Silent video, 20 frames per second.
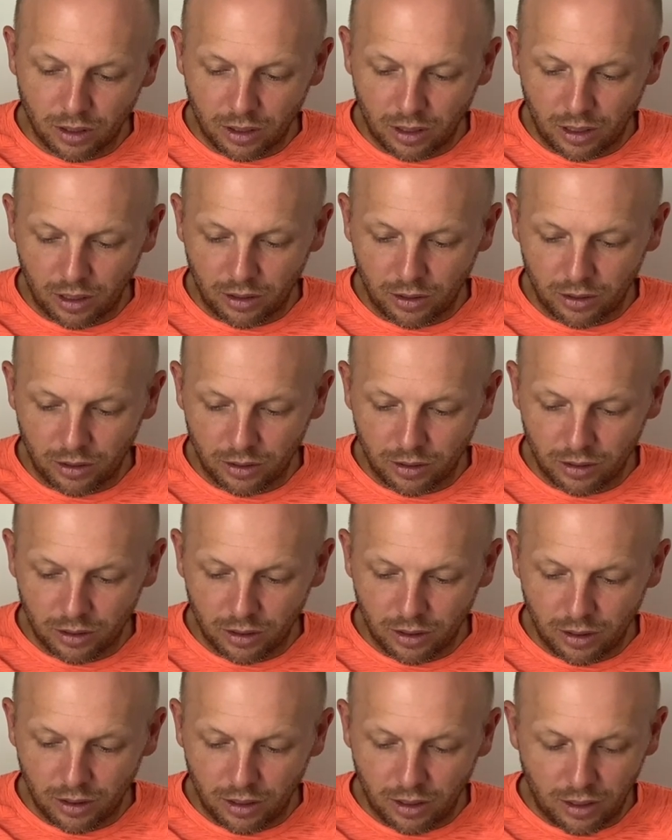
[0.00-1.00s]
colors.
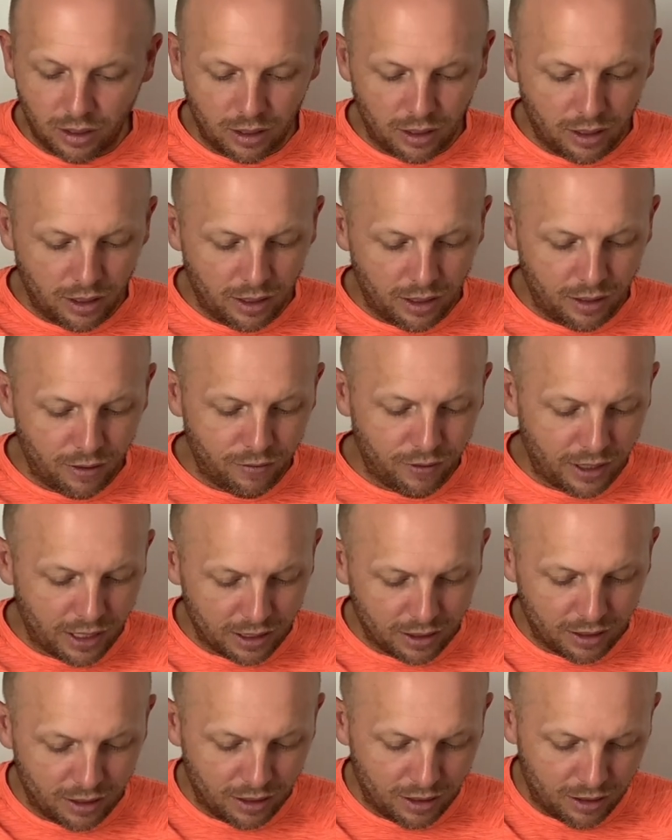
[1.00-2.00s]
In
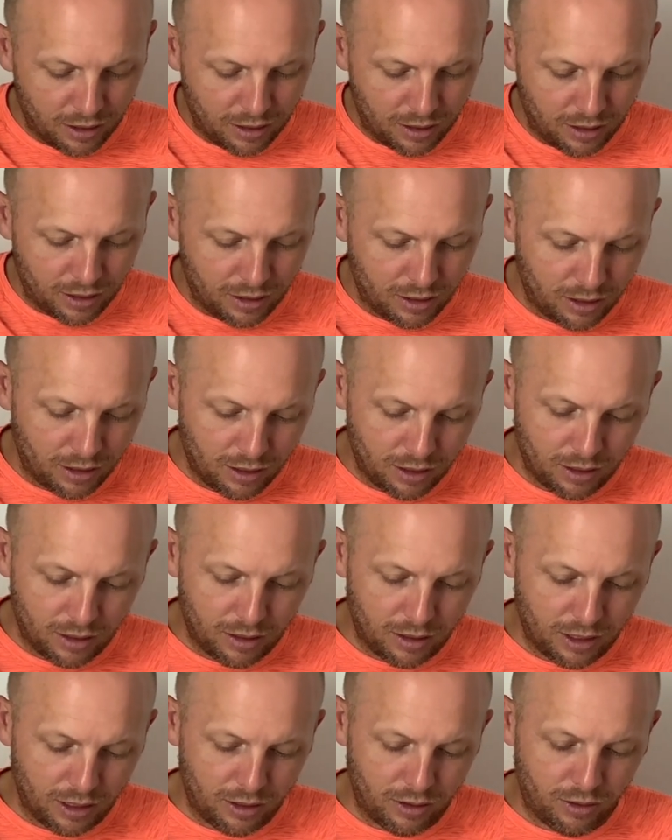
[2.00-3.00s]
fact,
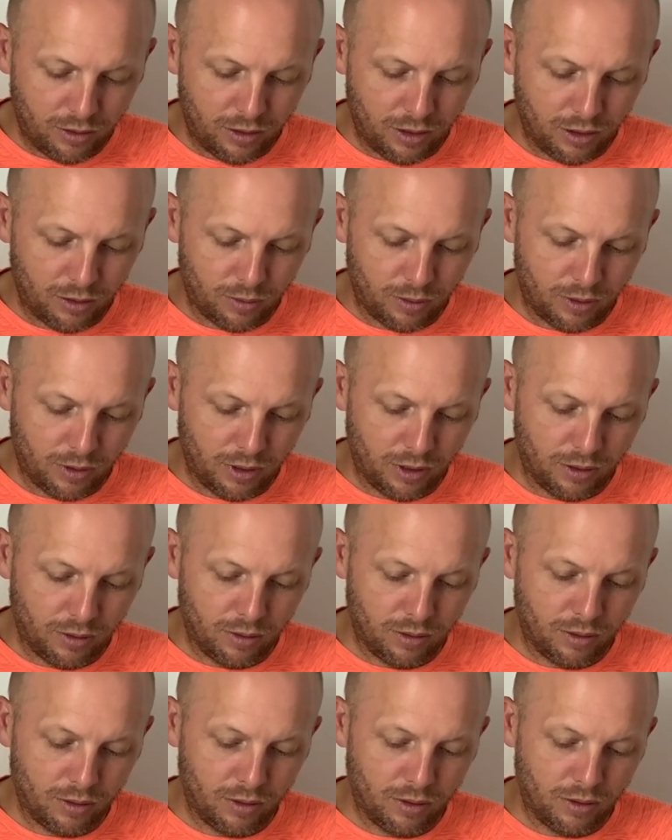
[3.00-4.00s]
let's do this one too.
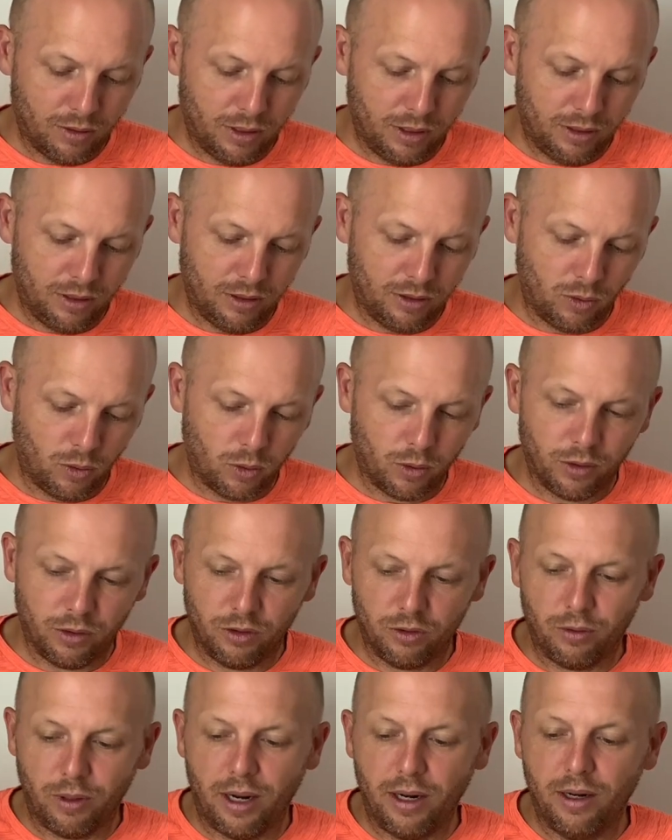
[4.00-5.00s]
This is
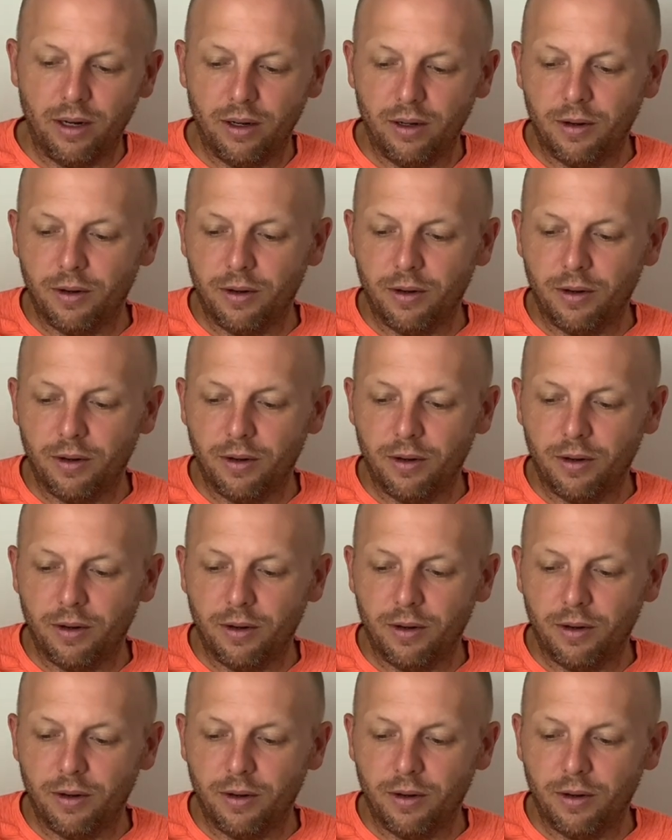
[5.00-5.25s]
orange red.